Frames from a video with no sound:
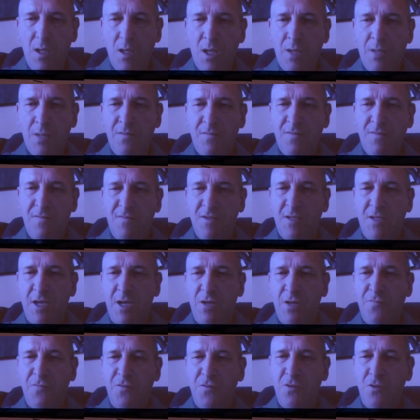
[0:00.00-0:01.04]
And this is a
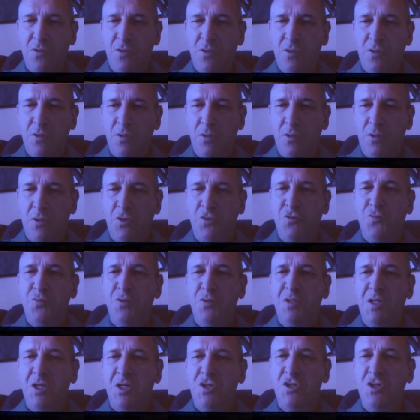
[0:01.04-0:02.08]
kind of a
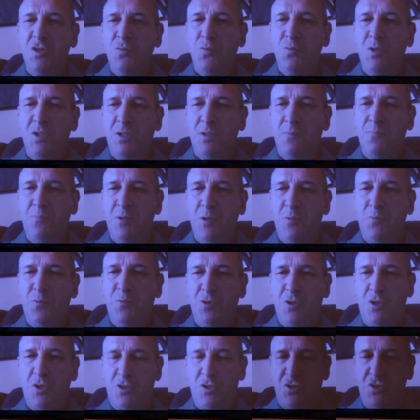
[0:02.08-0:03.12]
contradiction within peer
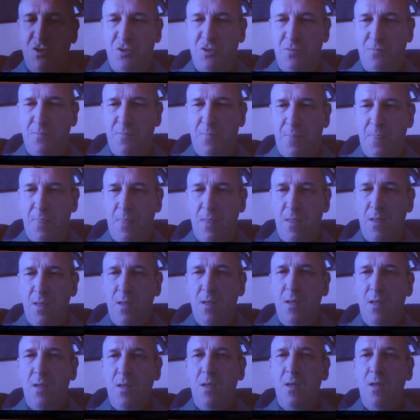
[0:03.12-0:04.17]
production.
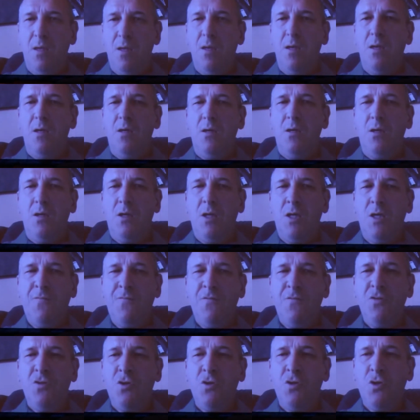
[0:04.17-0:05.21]

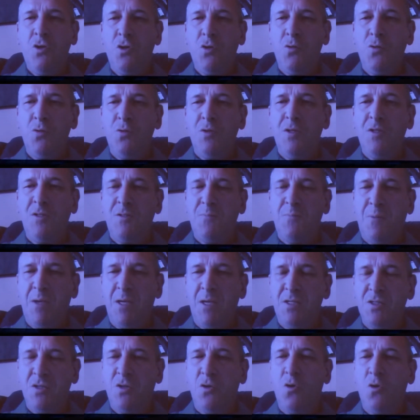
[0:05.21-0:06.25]
Even though it's
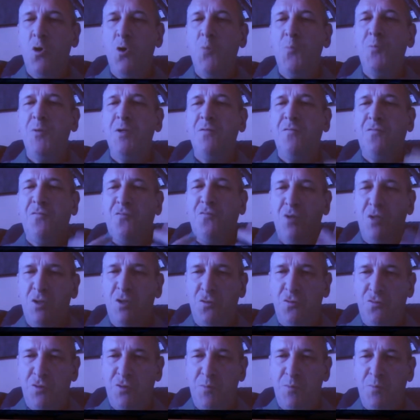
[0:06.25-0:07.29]
based on open and free
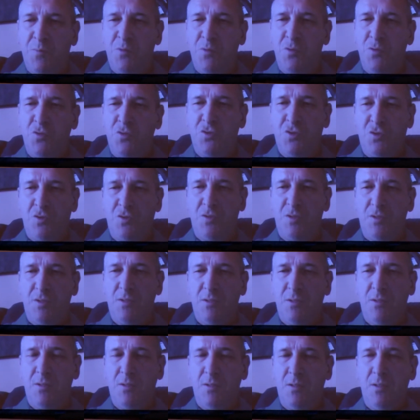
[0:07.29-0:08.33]
contributions,
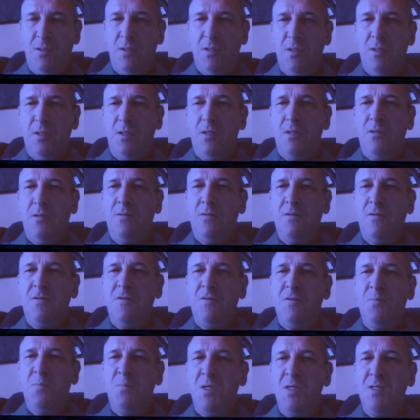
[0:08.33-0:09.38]

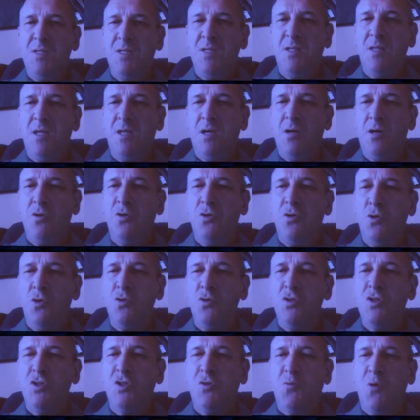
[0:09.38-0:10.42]
this means that there are
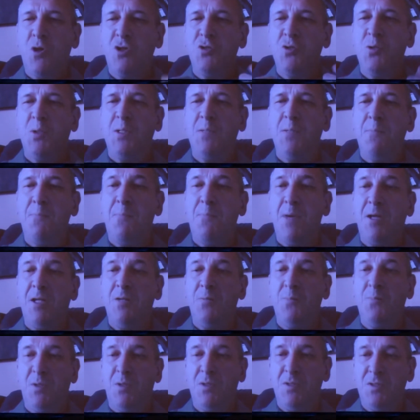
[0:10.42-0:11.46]
no structural
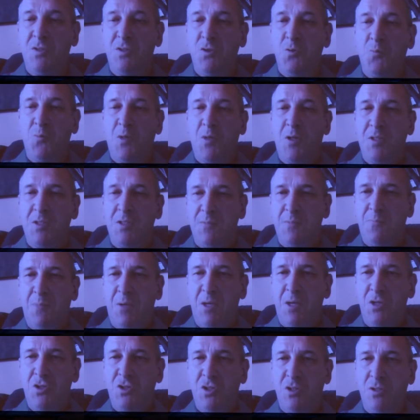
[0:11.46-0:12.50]
impediments to
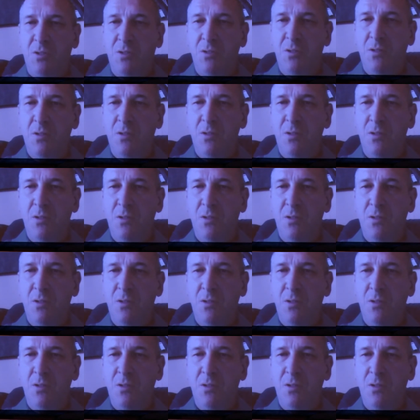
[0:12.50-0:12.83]
participation